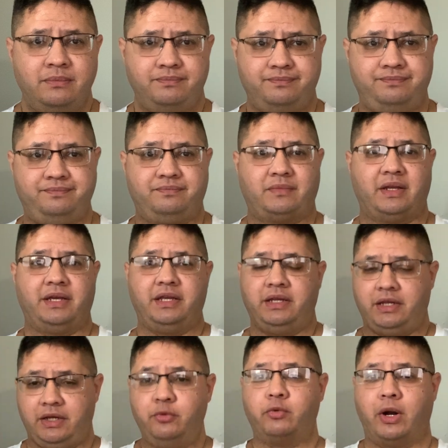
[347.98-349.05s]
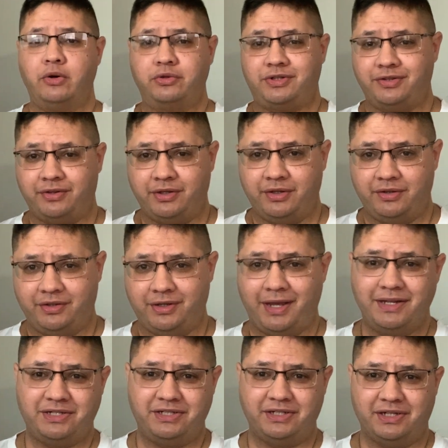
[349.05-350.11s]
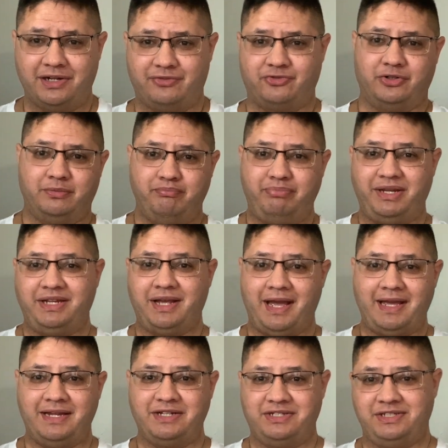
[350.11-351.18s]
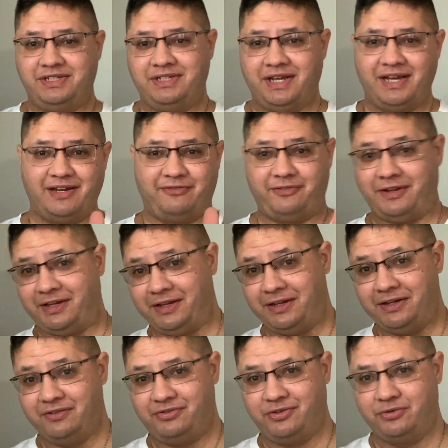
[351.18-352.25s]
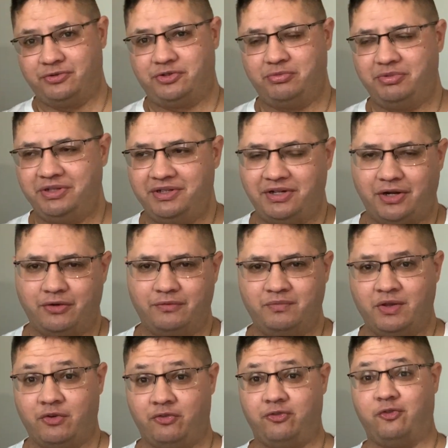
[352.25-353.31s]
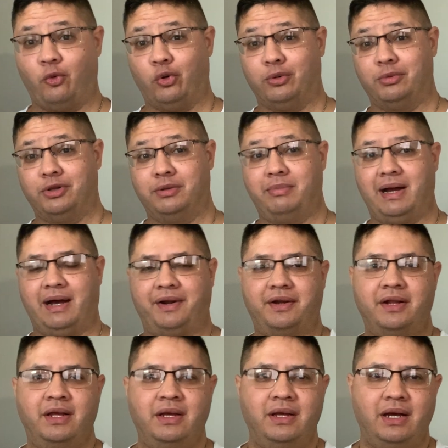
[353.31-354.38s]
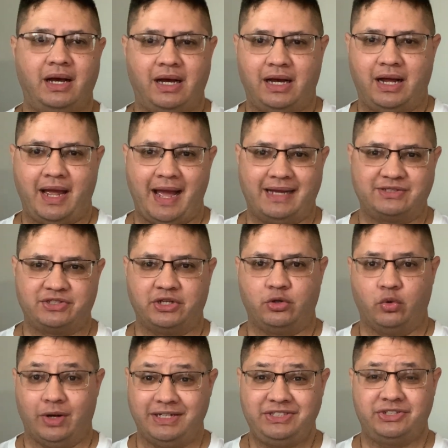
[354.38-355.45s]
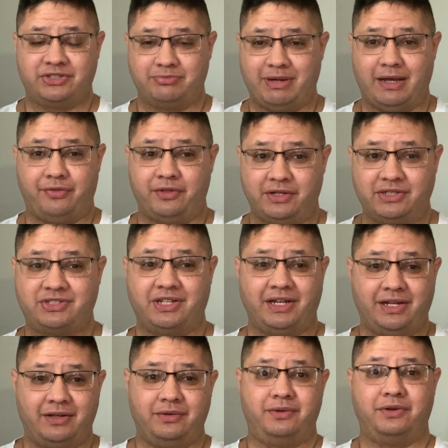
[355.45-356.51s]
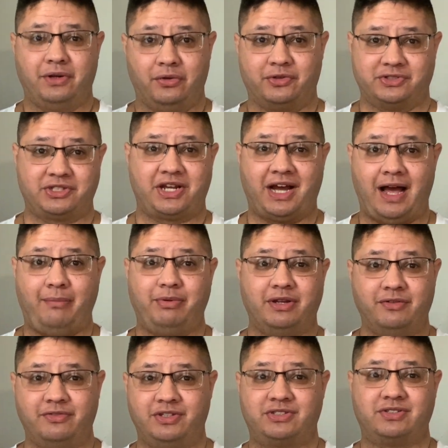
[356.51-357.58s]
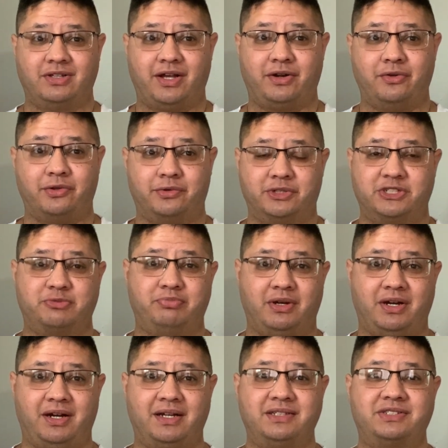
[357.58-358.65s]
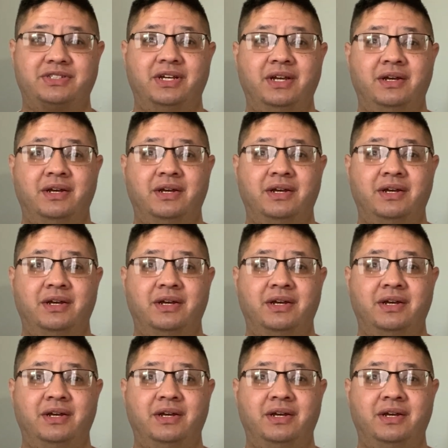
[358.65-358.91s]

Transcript: He wrote to the ATF, or BATFE, if you want to be formal about it, asking questions about this. And there's a copy of this letter, the response